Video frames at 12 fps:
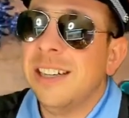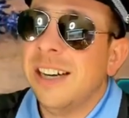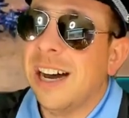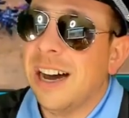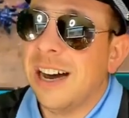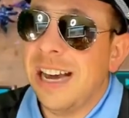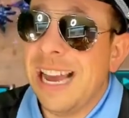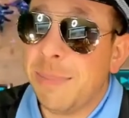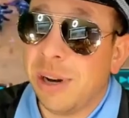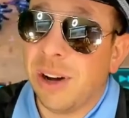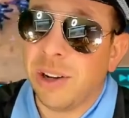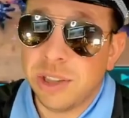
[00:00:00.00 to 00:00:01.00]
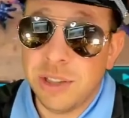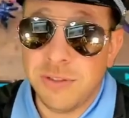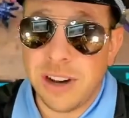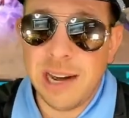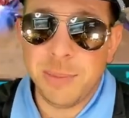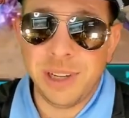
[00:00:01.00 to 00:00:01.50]
but also
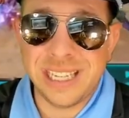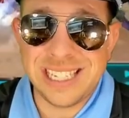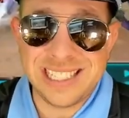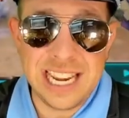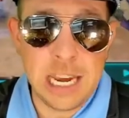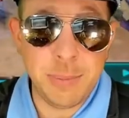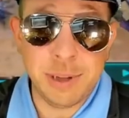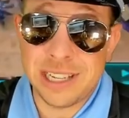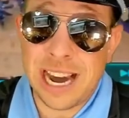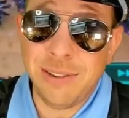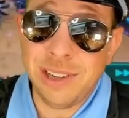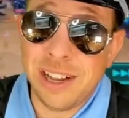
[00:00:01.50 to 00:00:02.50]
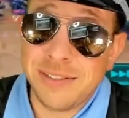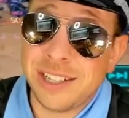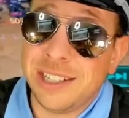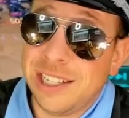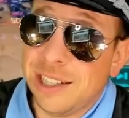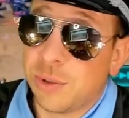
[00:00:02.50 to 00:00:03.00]
viable against tank builds. I would love to
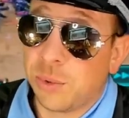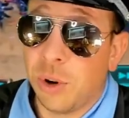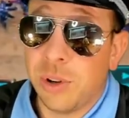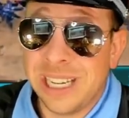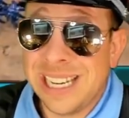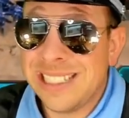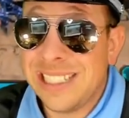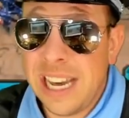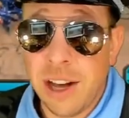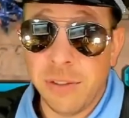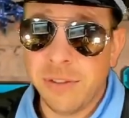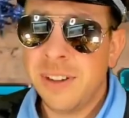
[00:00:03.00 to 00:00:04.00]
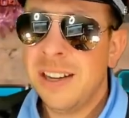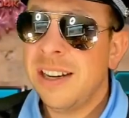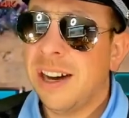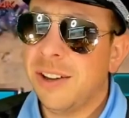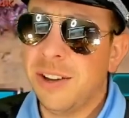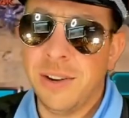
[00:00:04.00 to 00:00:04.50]
see this roll against Elf,
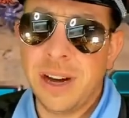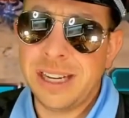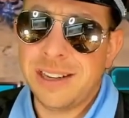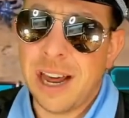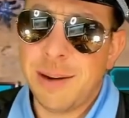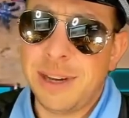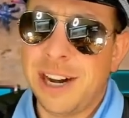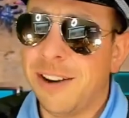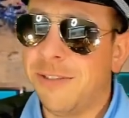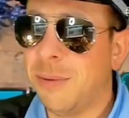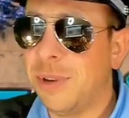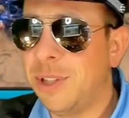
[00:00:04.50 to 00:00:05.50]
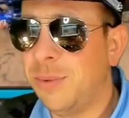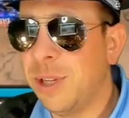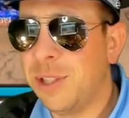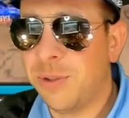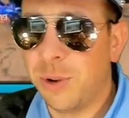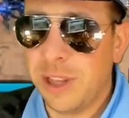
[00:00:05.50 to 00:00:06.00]
although I got to be careful what you
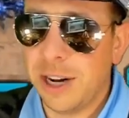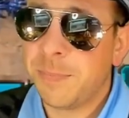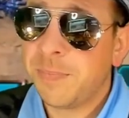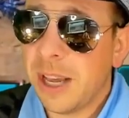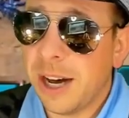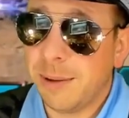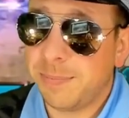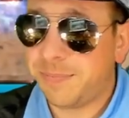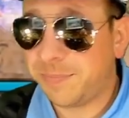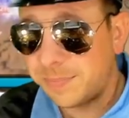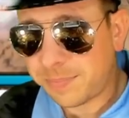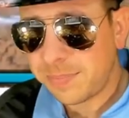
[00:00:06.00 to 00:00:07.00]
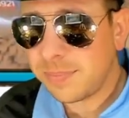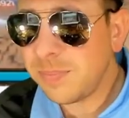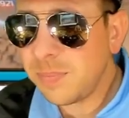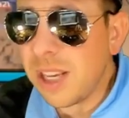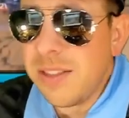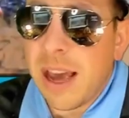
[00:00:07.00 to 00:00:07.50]
wish for there.
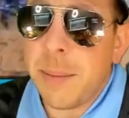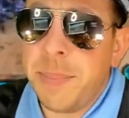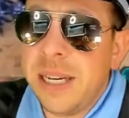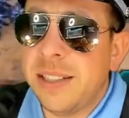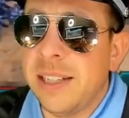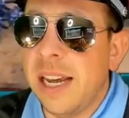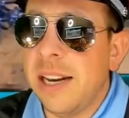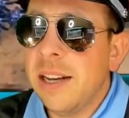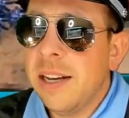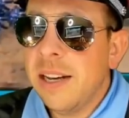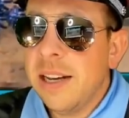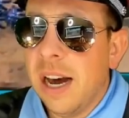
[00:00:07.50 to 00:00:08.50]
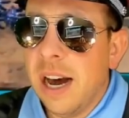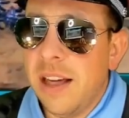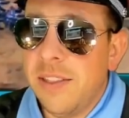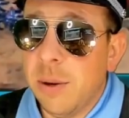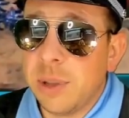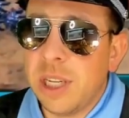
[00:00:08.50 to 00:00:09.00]
That being said,
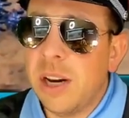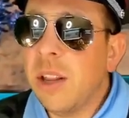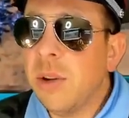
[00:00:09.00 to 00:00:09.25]
there was another